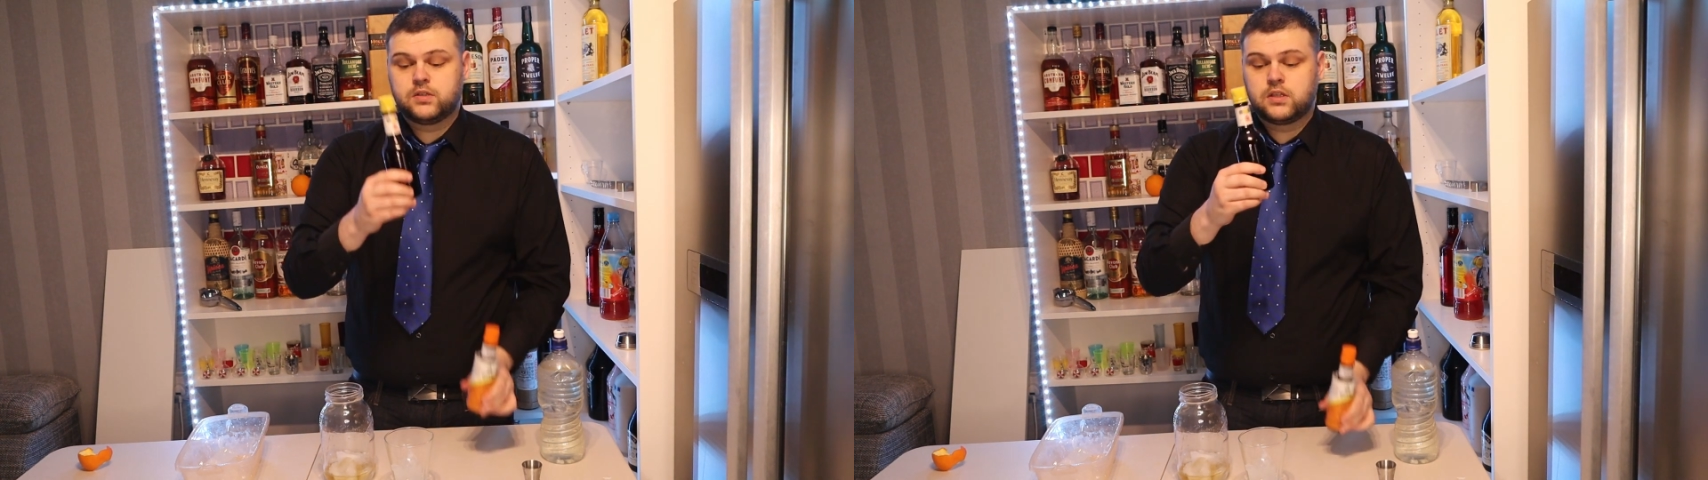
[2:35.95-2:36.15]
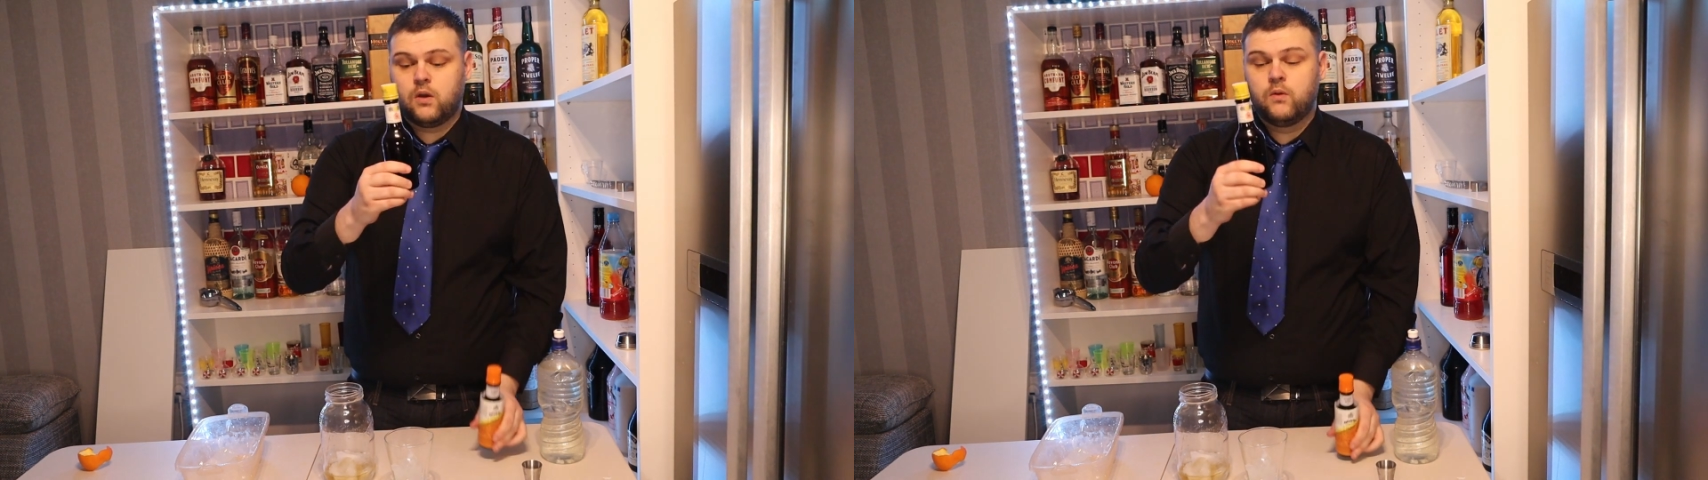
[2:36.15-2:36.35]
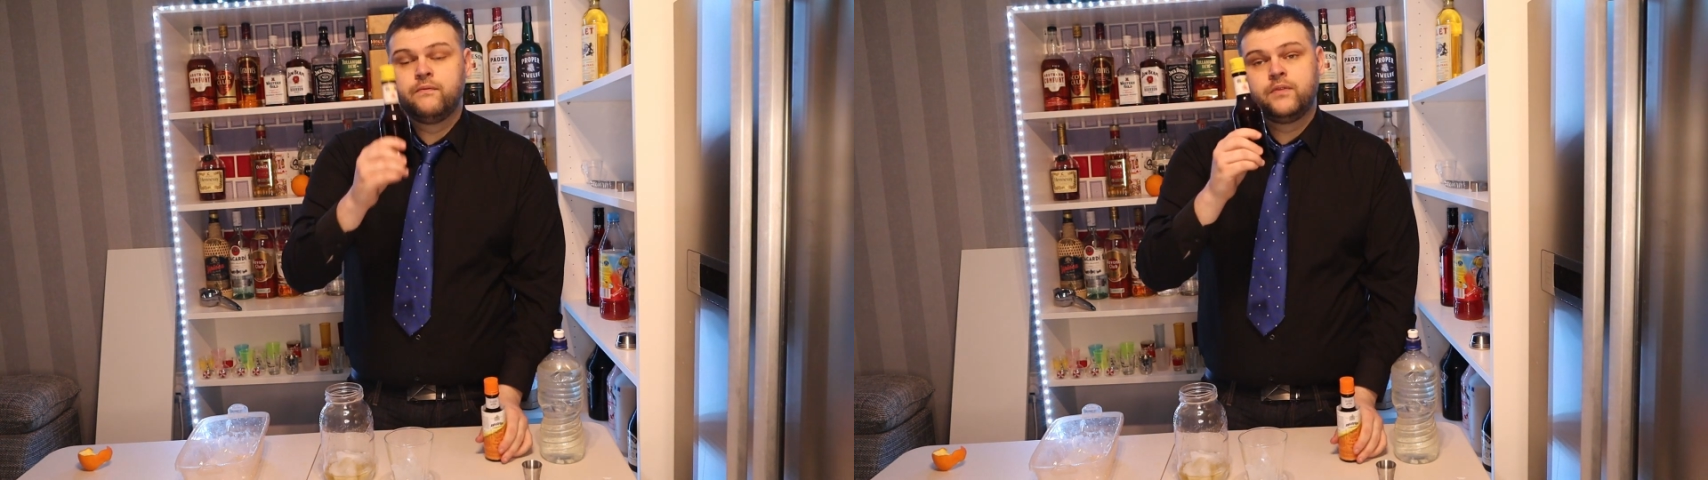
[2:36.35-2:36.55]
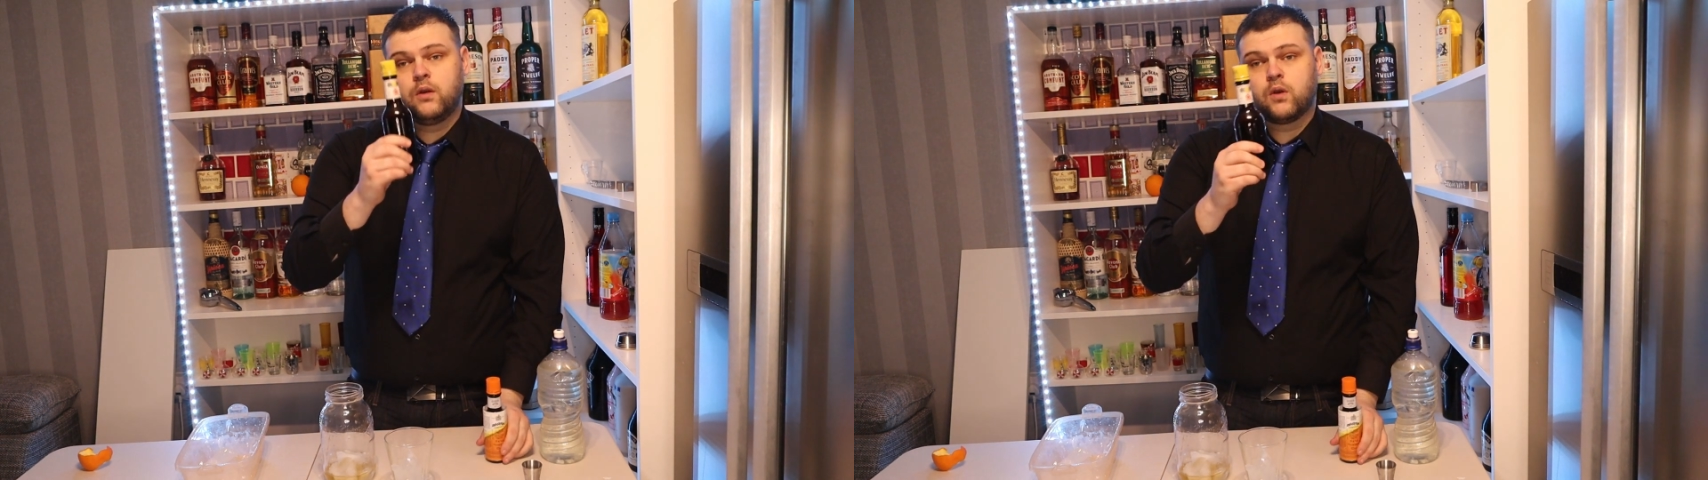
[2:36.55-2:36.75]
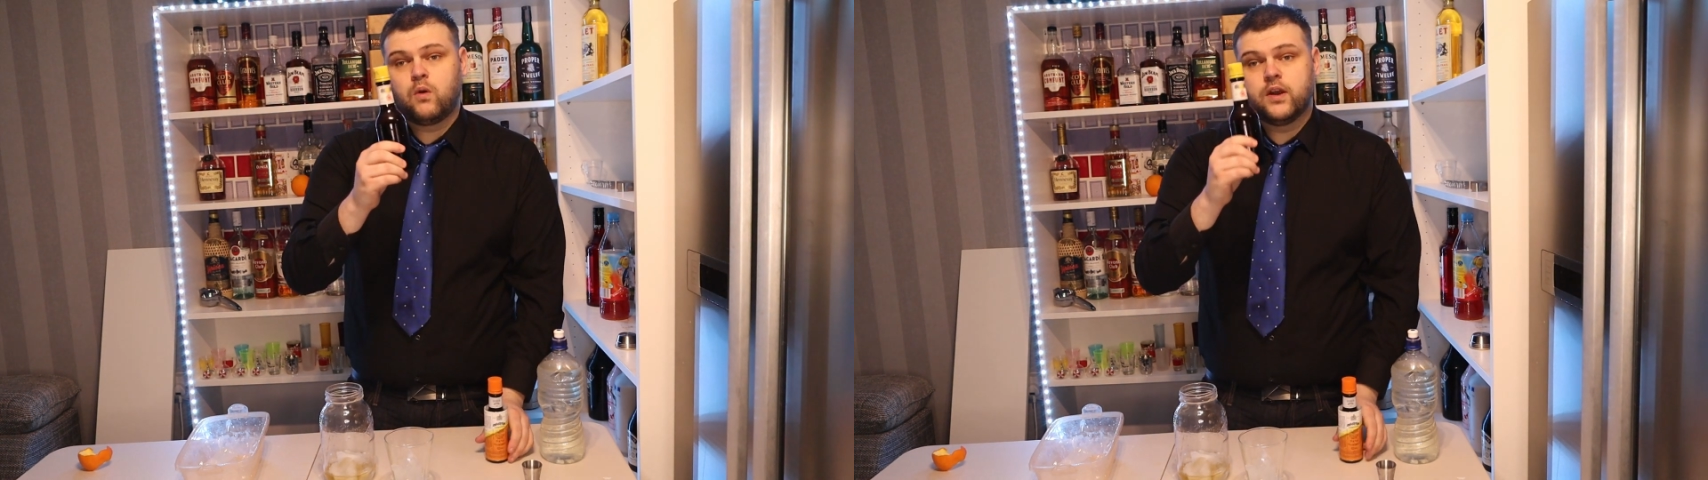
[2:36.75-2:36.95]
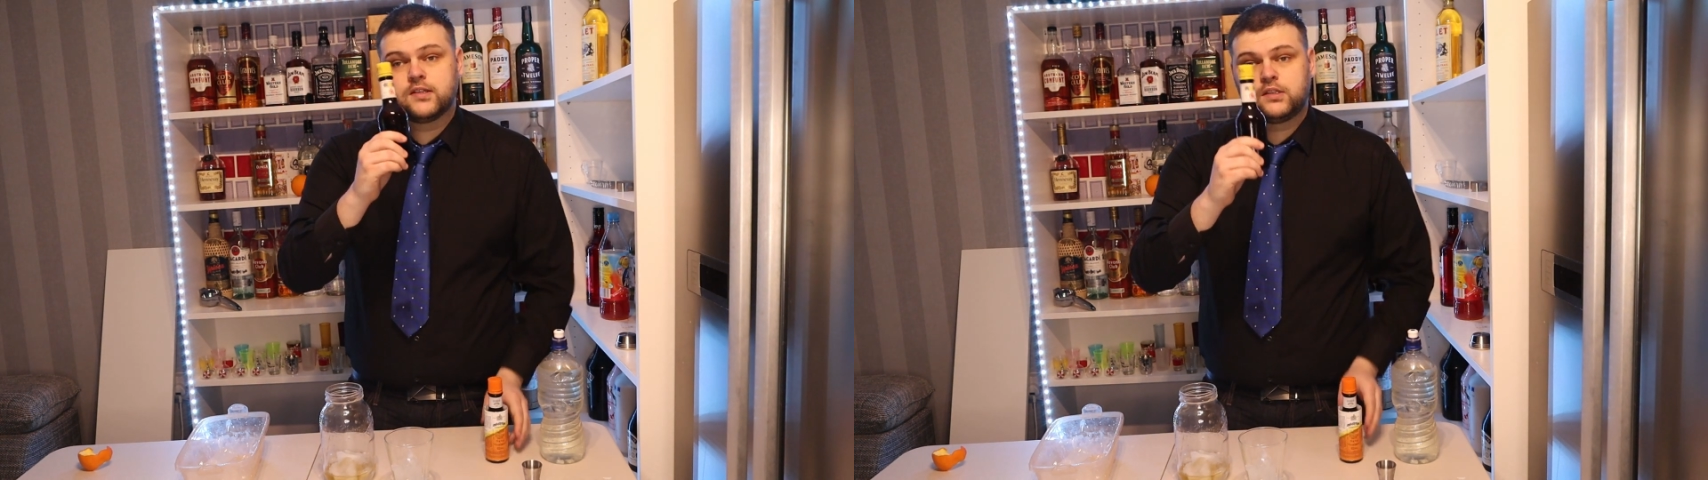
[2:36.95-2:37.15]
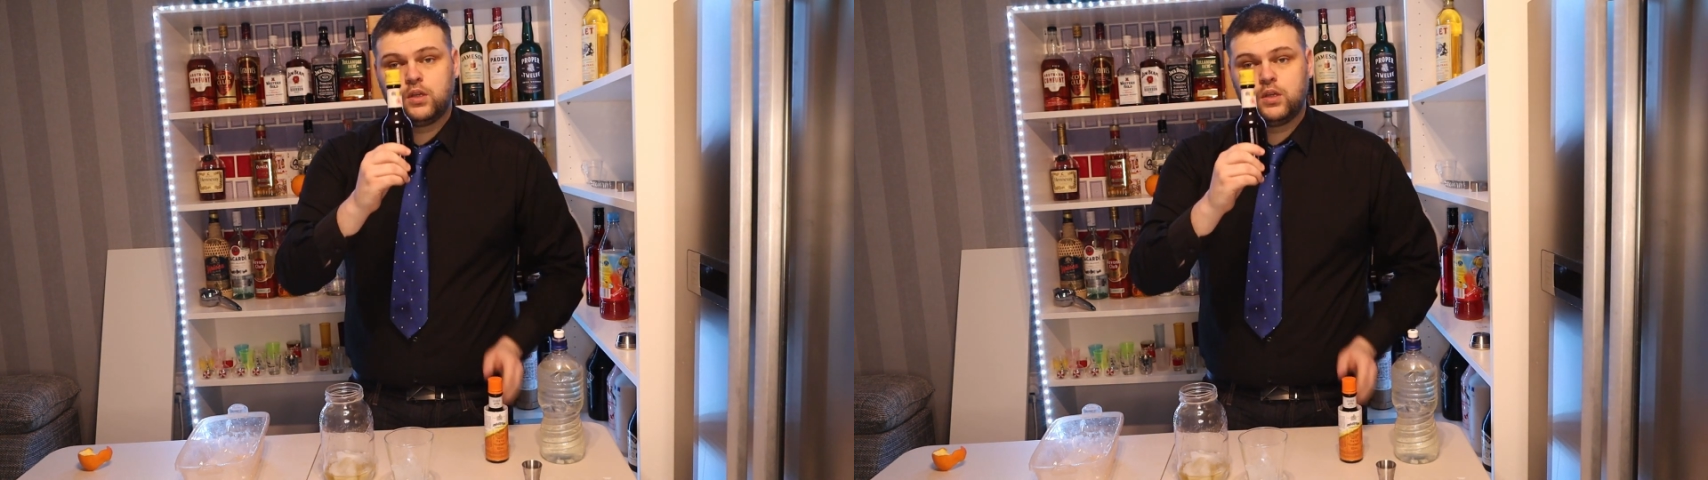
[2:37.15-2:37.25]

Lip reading: So, it requires